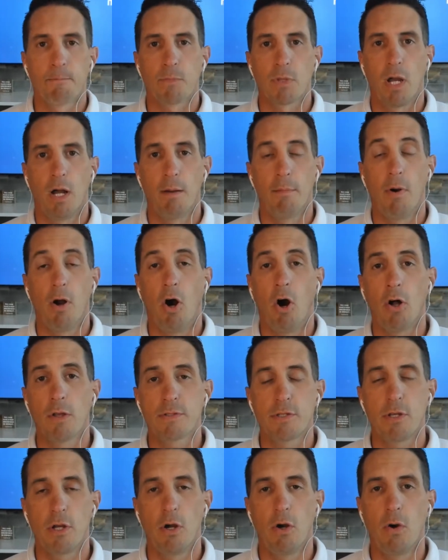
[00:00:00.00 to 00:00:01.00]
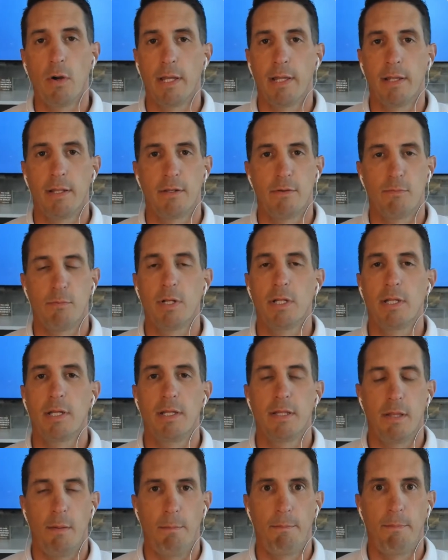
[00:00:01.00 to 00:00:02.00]
Also, and really
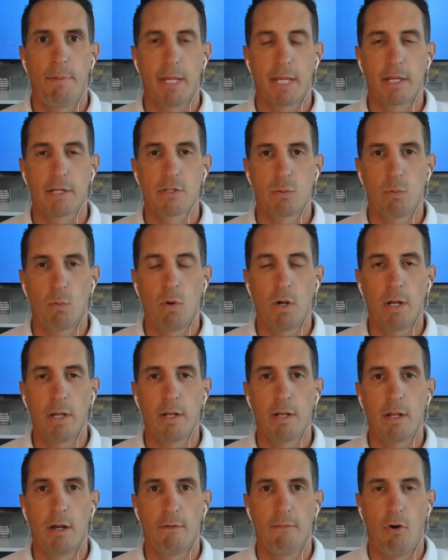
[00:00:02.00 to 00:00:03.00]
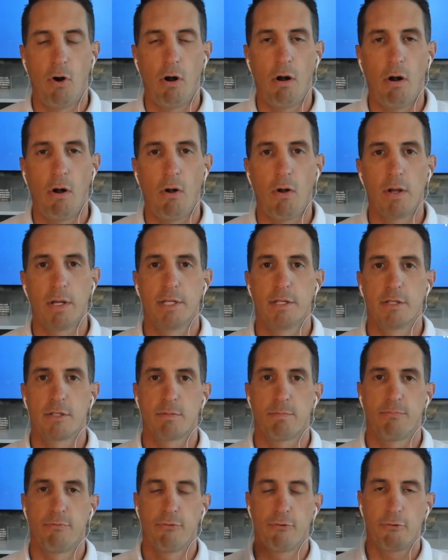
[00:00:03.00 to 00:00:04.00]
the biggest one of all is
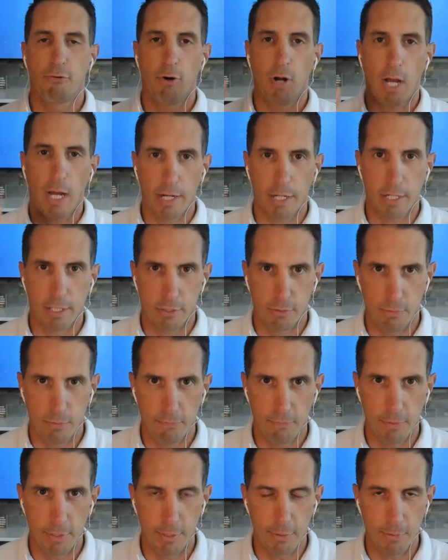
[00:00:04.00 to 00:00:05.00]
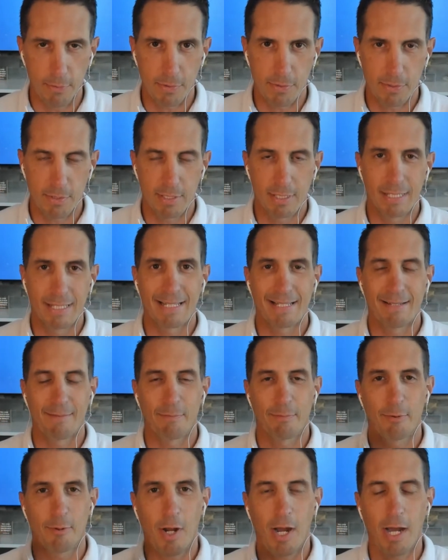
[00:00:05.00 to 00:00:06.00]
product reviews.
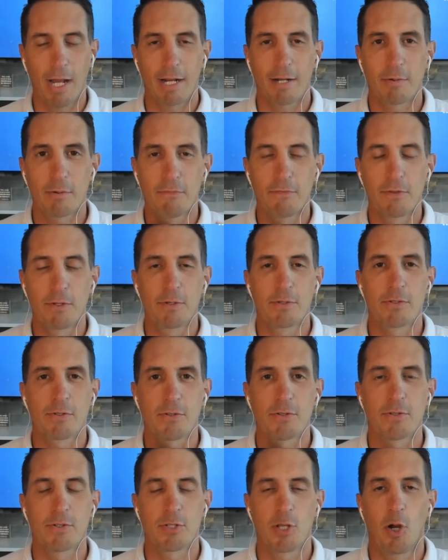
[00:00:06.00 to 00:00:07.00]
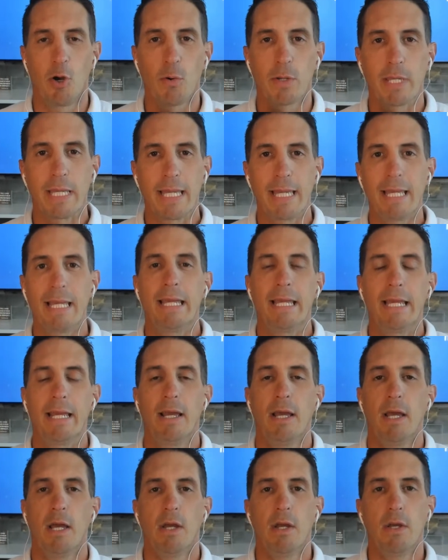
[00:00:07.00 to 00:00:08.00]
Product reviews are so key.
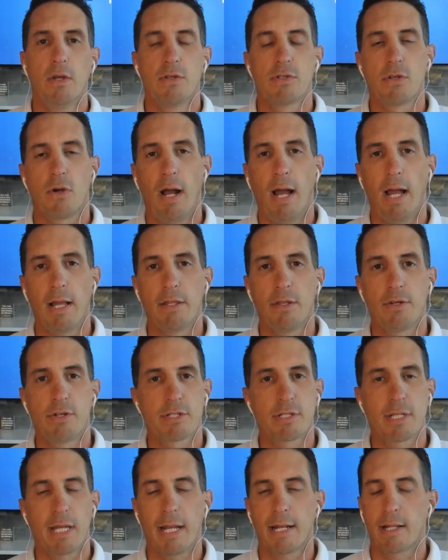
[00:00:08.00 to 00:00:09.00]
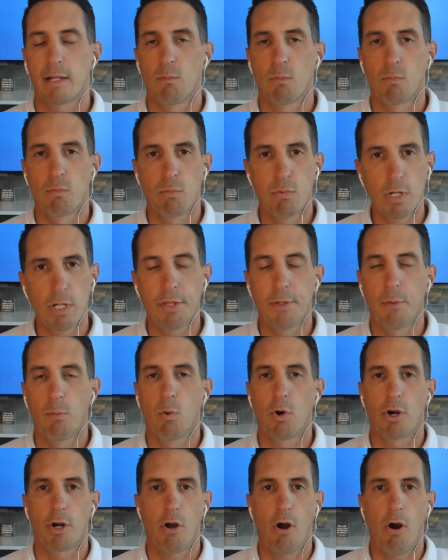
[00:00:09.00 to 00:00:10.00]
So you just got to really
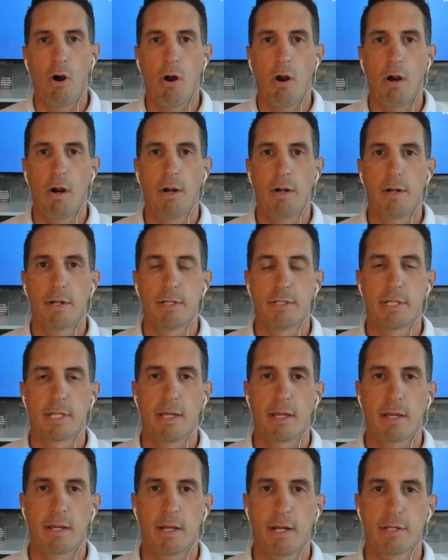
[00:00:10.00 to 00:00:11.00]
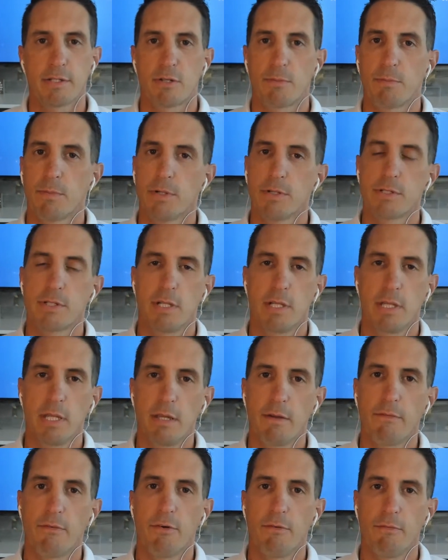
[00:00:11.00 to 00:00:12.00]
work hard to get customers to
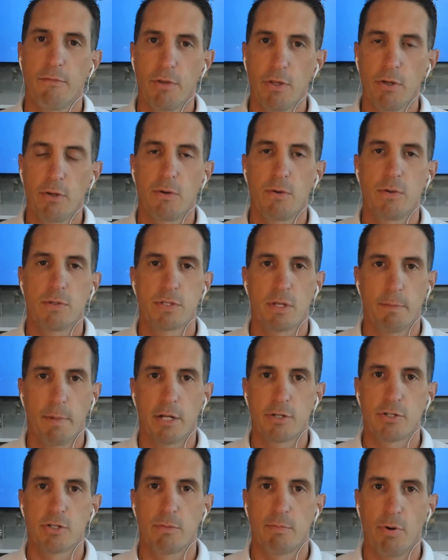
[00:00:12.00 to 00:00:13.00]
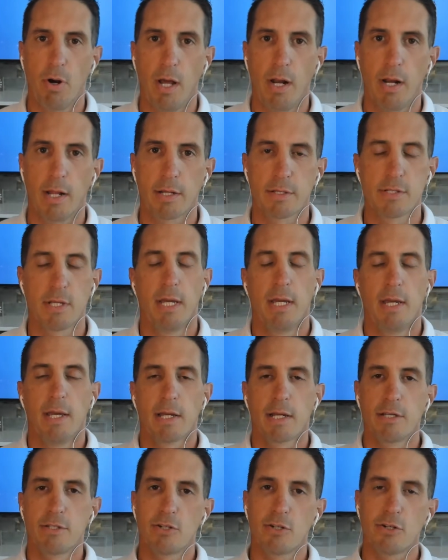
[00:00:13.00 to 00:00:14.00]
leave reviews about your products,
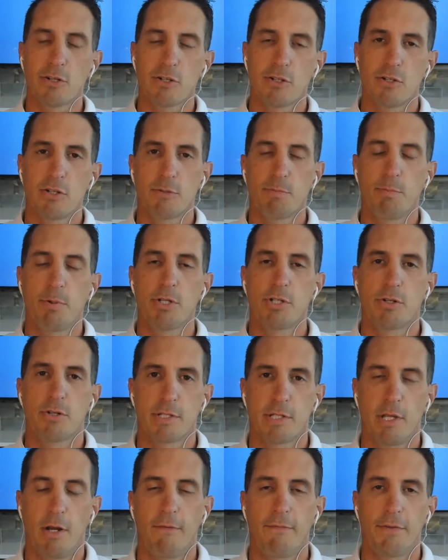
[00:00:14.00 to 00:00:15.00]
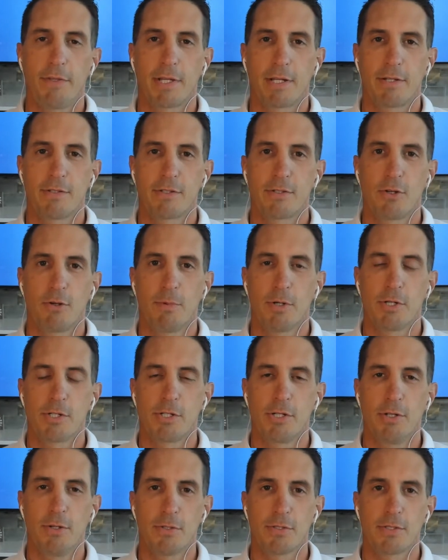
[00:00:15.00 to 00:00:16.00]
because you just put yourself in the consumer's
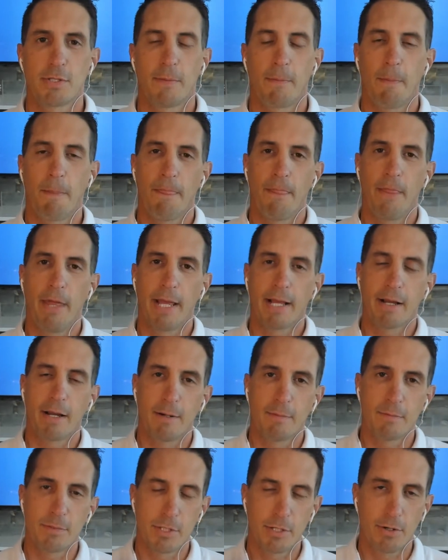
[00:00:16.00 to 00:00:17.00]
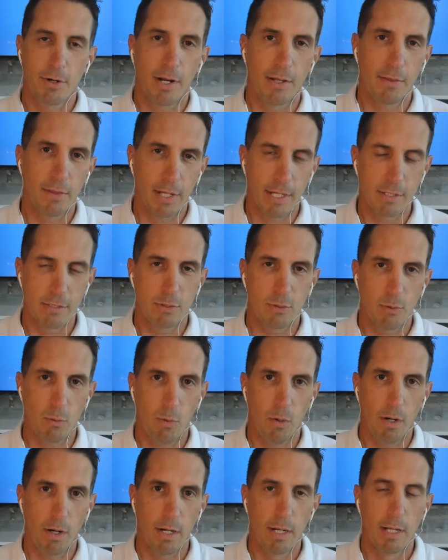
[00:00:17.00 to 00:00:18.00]
shoes. They come to your online
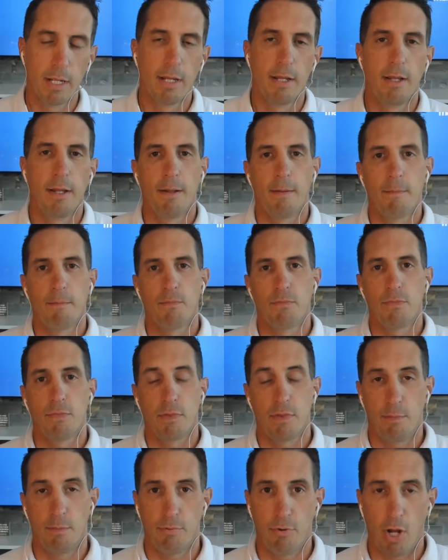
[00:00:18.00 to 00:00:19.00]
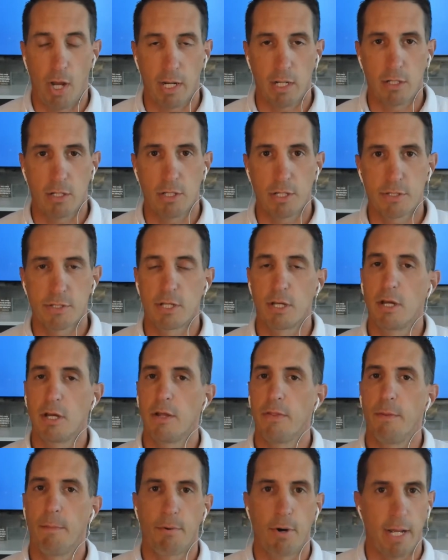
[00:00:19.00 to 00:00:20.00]
store, the product looks
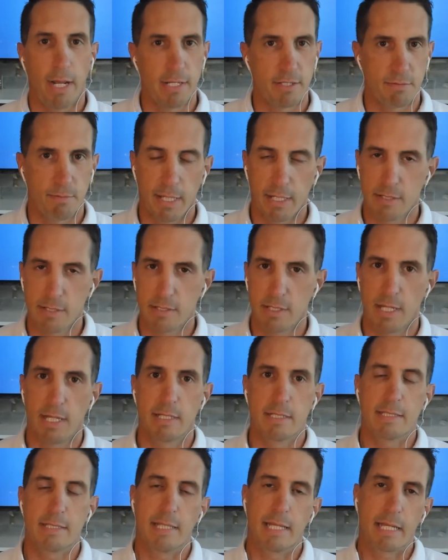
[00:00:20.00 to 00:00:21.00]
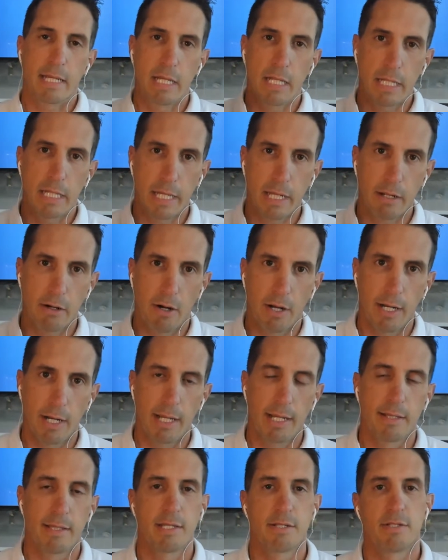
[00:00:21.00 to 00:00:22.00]
good, the price makes sense, they click on
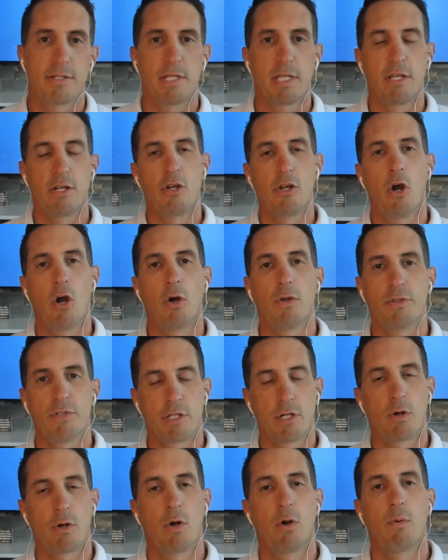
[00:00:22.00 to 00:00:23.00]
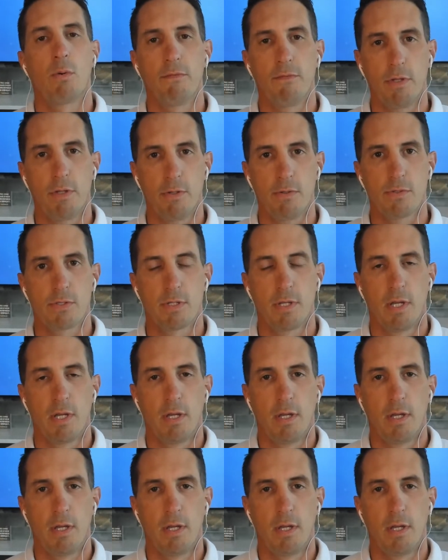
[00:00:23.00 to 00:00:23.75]
it, they see zero reviews.